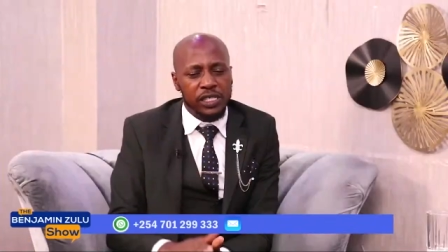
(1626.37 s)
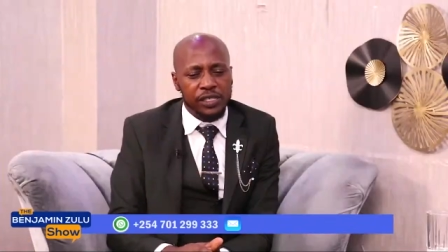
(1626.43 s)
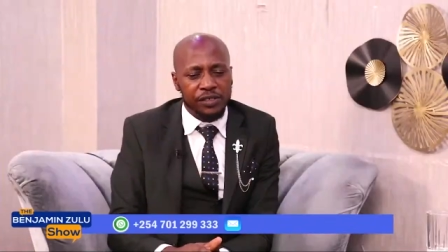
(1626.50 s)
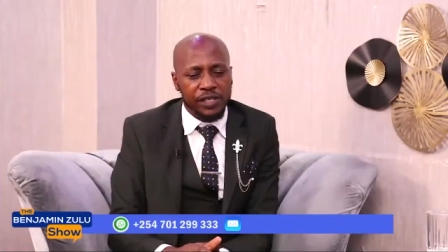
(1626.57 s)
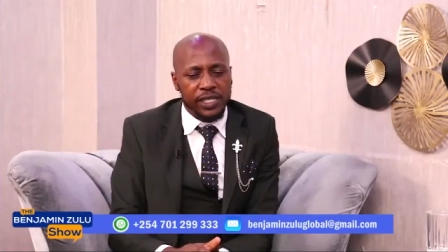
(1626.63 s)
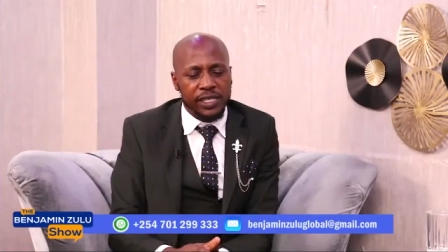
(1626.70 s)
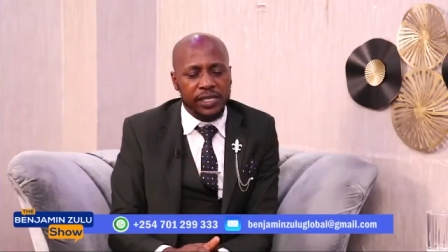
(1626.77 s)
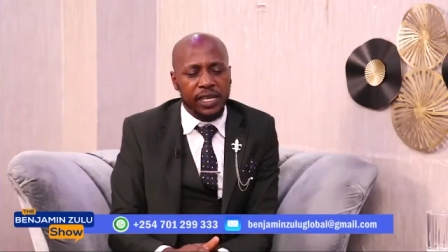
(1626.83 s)

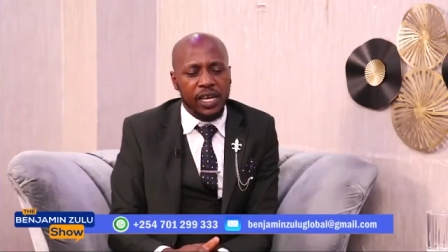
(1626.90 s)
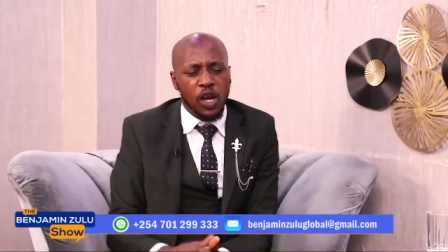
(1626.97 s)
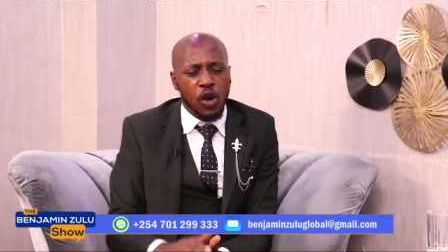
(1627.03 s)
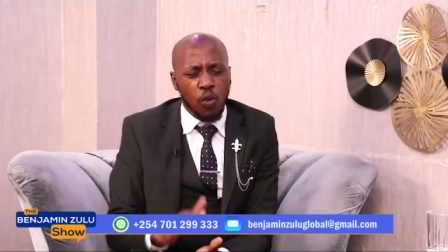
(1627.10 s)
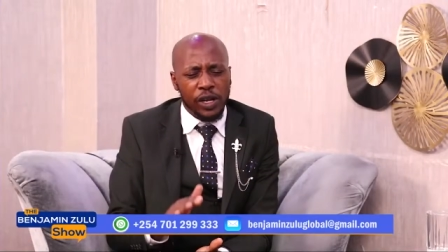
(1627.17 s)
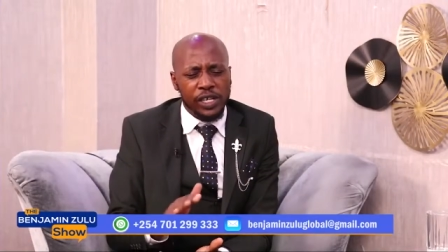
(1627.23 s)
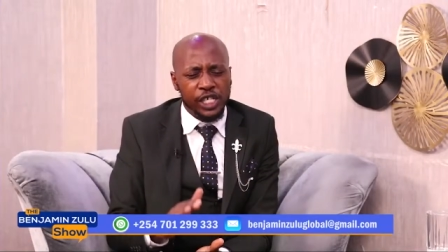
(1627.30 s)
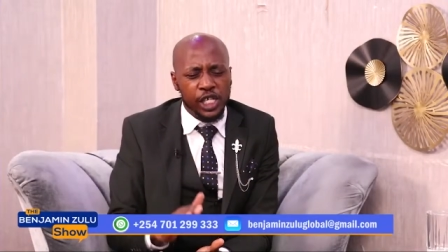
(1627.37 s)
interest
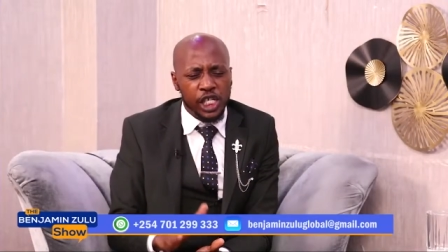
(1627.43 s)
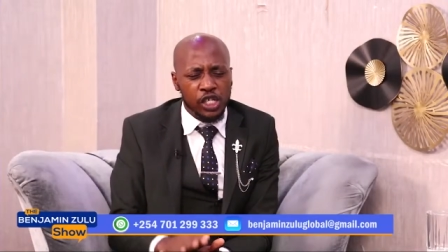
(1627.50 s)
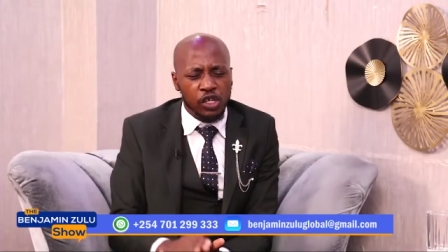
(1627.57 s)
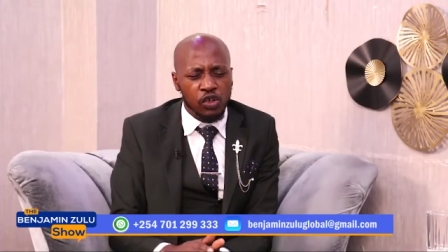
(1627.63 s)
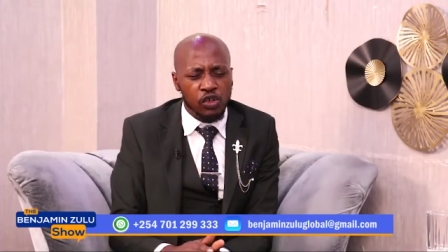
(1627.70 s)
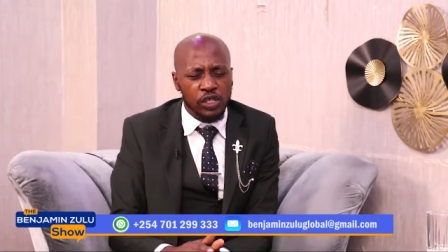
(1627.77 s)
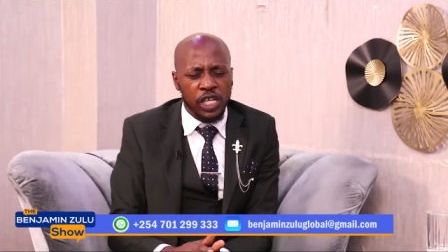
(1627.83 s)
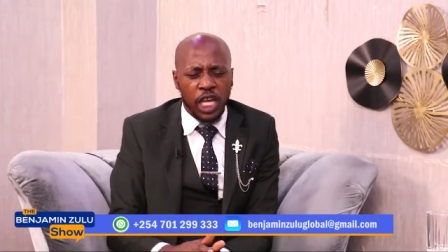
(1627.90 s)
when she
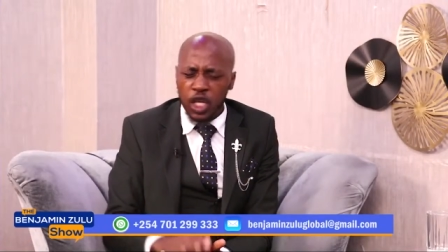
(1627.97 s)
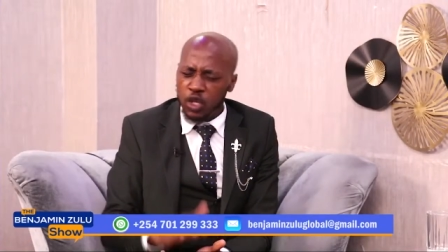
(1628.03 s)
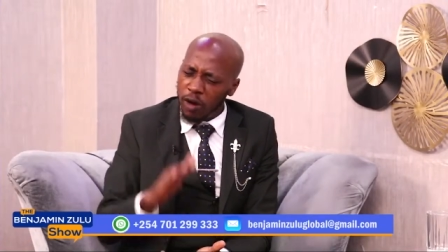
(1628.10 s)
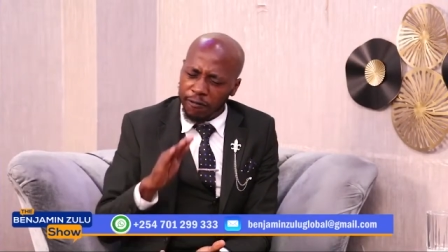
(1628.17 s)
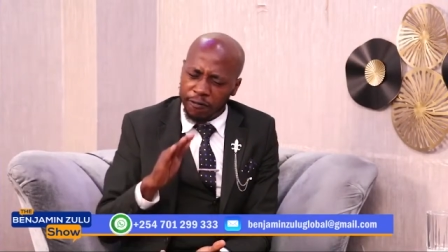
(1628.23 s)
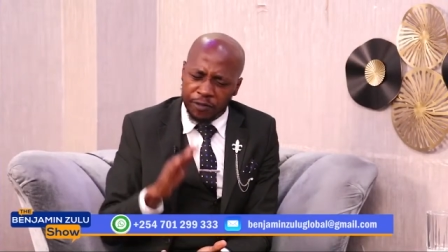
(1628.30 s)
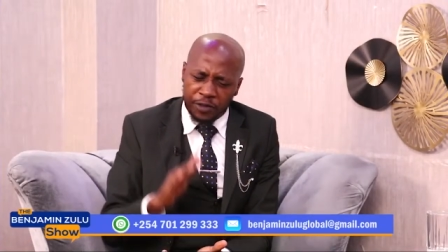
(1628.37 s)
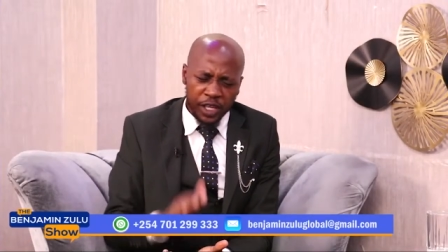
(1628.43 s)
knows you
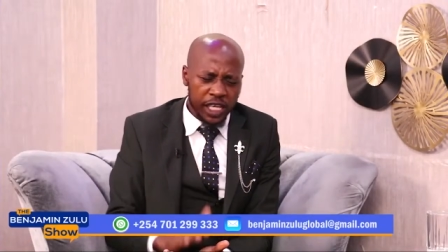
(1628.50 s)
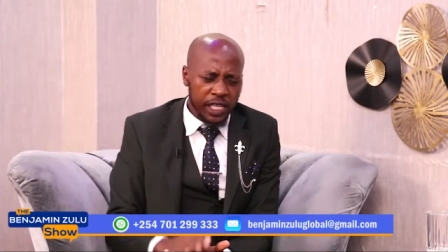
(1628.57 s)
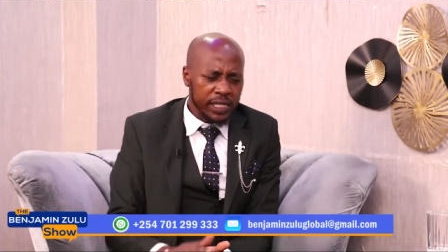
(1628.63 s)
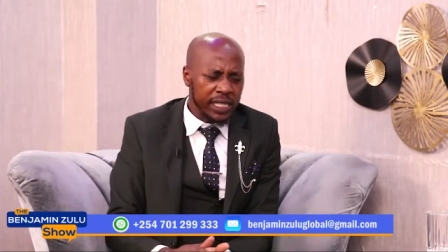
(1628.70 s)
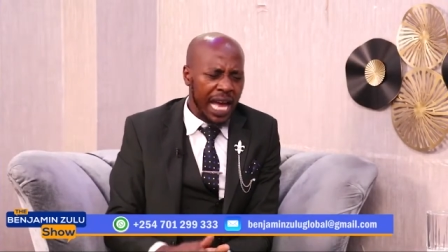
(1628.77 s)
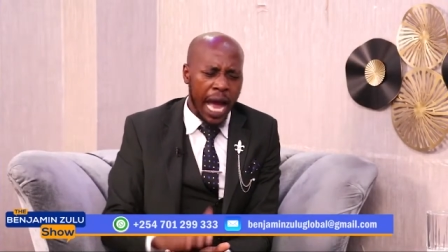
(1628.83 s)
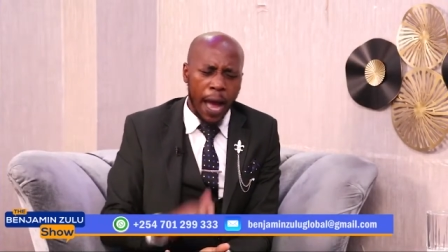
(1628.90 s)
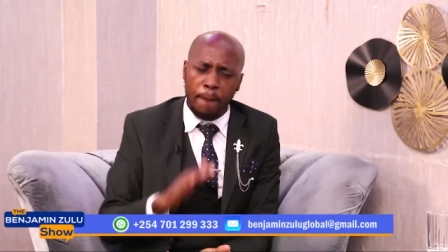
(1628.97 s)
have things,
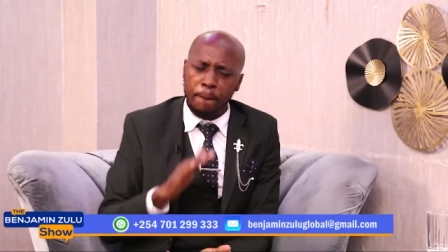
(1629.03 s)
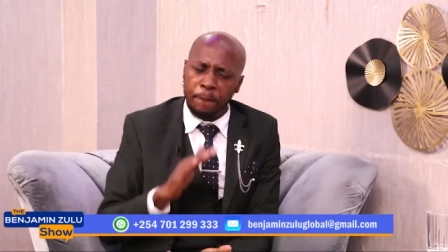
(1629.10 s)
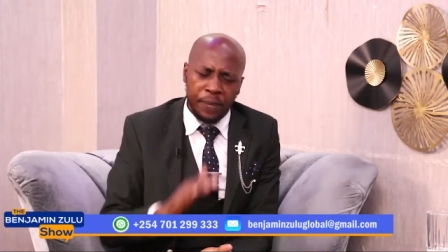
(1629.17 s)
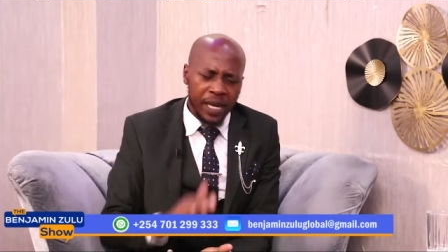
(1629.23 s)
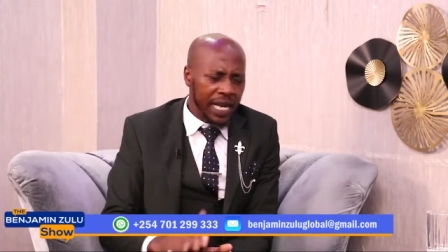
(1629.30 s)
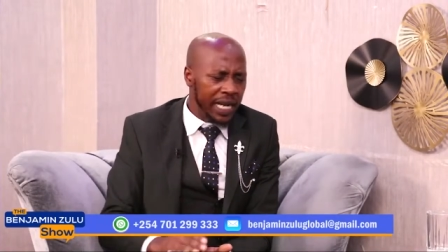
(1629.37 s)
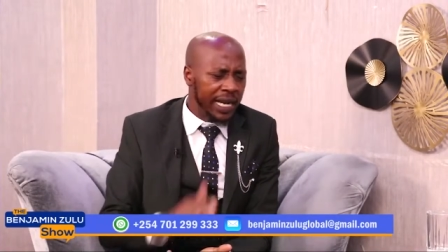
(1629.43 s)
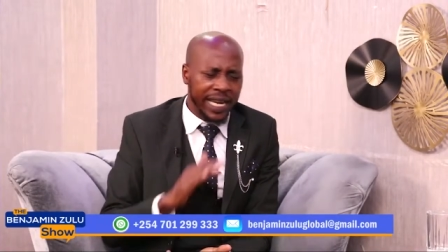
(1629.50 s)
a
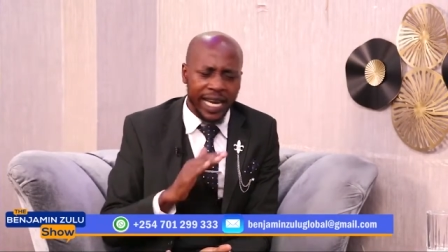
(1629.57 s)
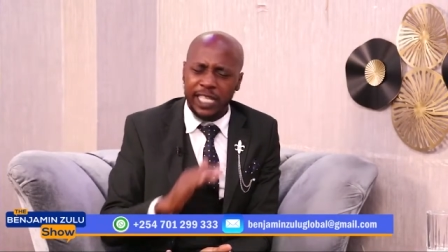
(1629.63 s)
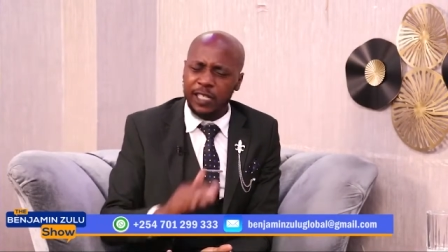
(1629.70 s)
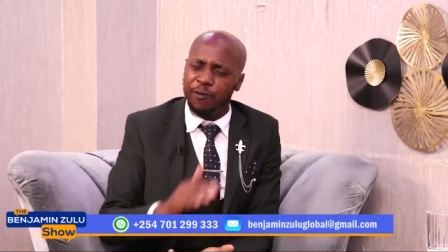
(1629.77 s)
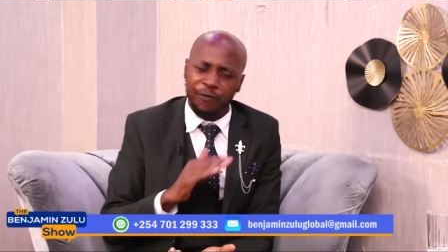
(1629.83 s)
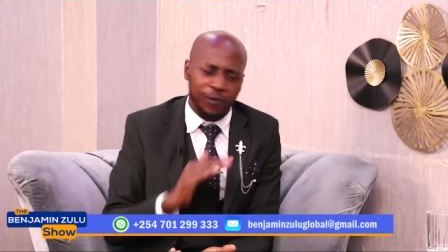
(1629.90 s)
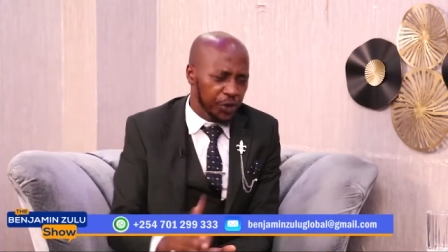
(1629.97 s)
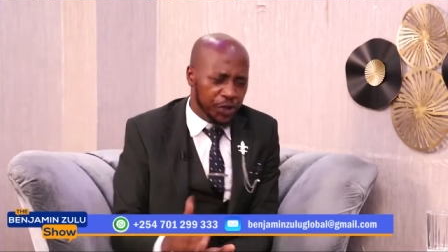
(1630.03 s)
great
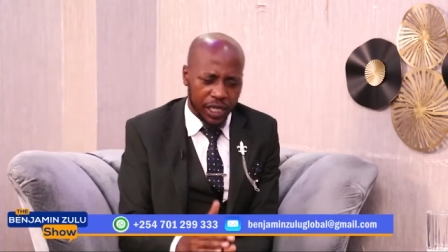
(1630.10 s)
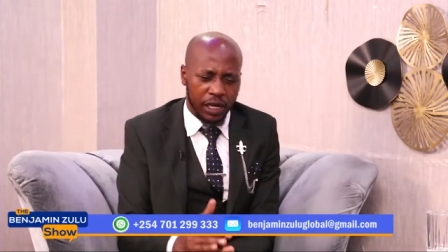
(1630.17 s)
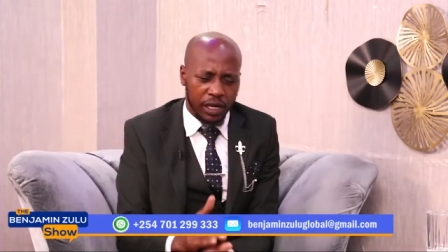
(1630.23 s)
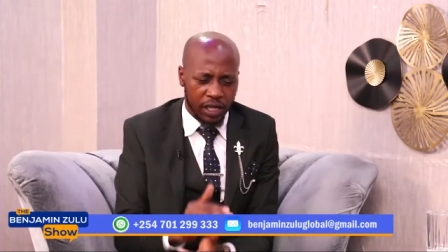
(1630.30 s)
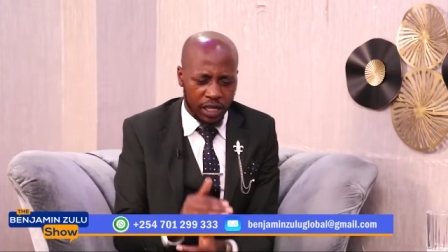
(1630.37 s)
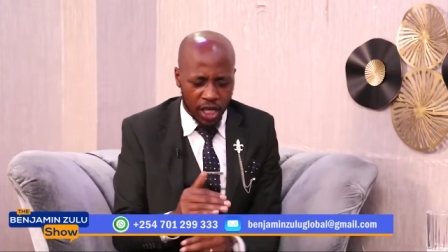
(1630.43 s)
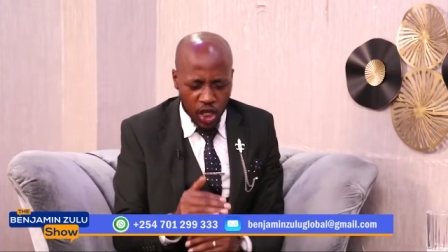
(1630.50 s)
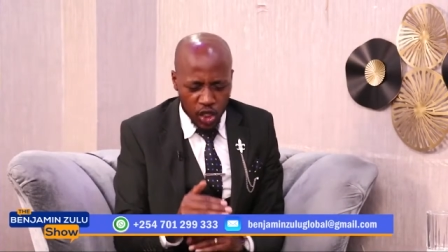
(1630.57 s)
future
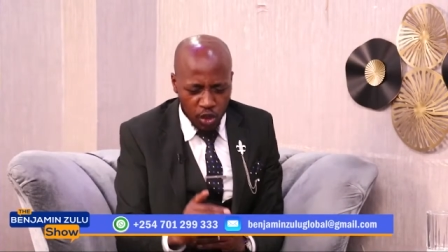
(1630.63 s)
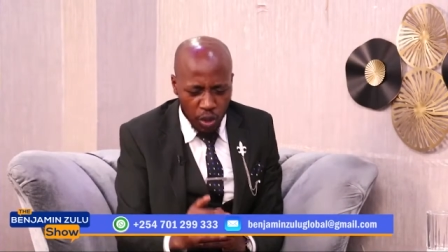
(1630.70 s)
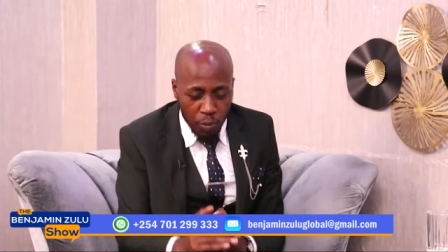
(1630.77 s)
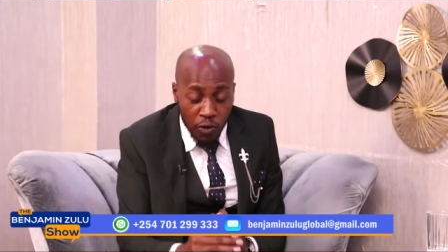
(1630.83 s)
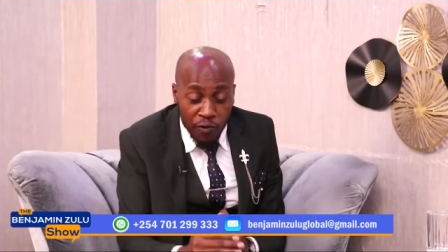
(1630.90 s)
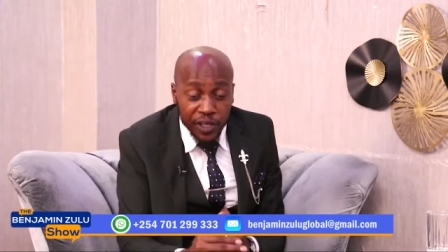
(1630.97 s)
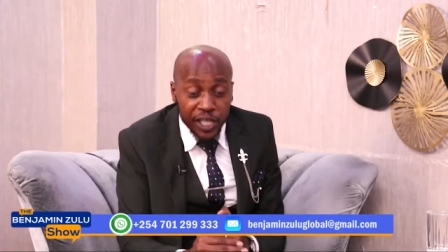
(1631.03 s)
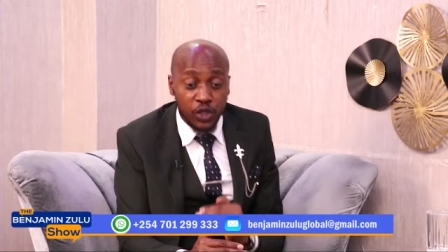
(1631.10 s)
you're
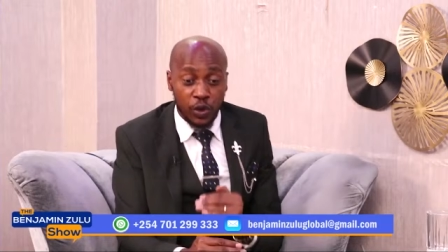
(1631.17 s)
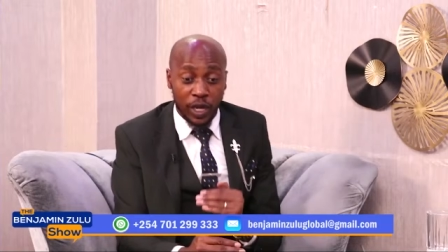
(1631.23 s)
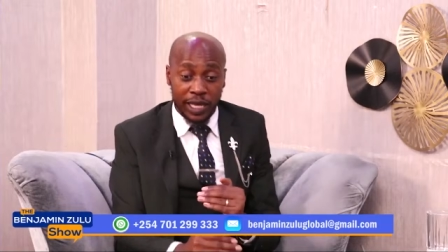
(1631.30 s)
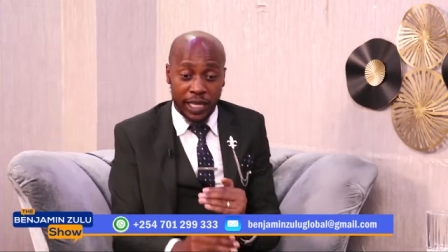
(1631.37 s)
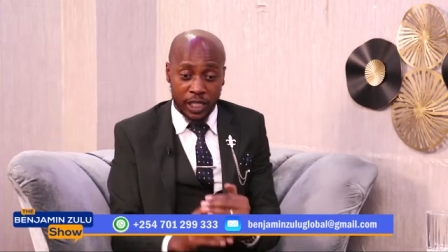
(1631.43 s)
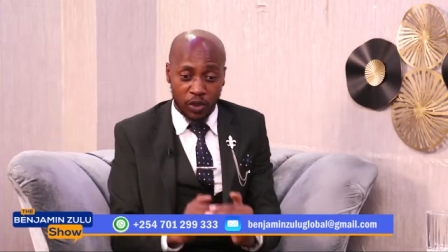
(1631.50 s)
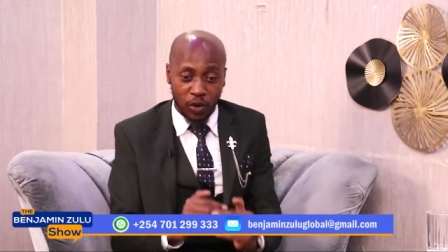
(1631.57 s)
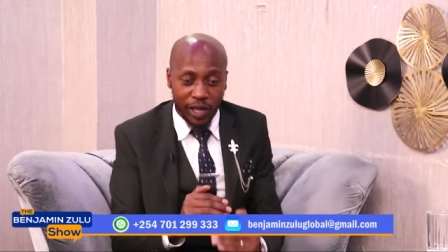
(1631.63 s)
moving
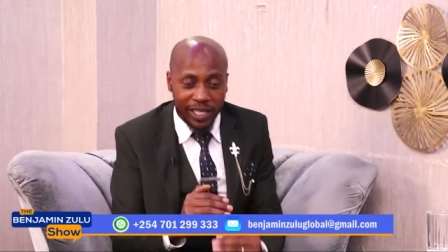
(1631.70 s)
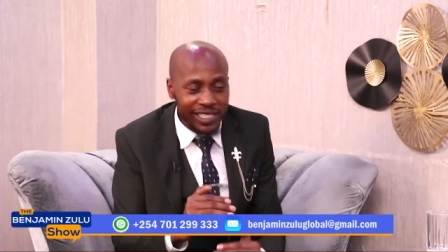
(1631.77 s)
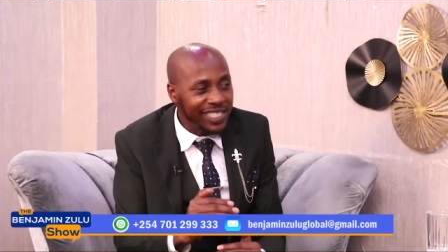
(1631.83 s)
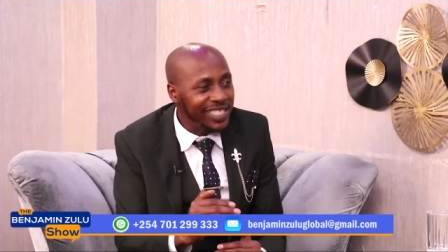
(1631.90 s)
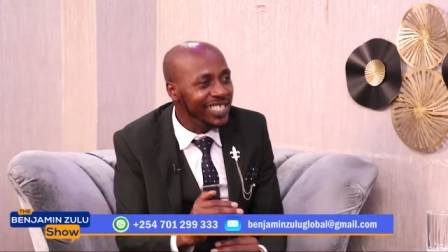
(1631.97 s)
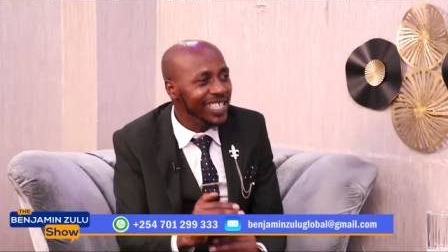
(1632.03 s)
together towards.